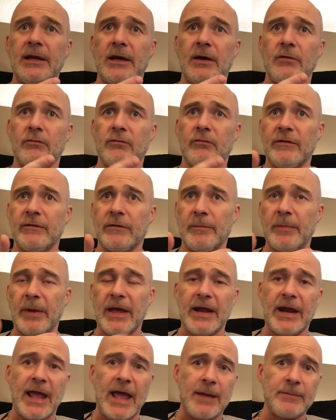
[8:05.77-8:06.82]
a
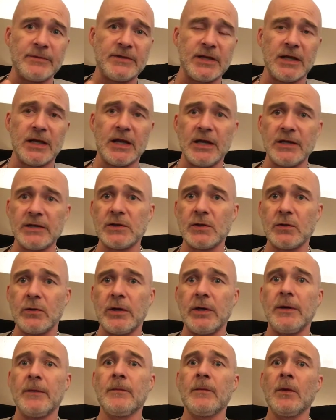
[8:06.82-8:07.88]
riverbed emptying into
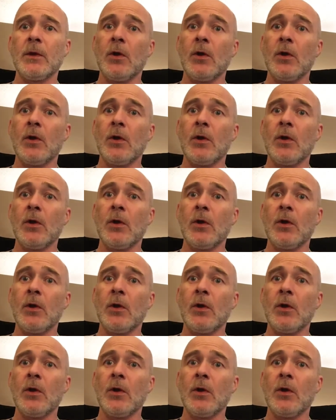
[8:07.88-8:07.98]
it,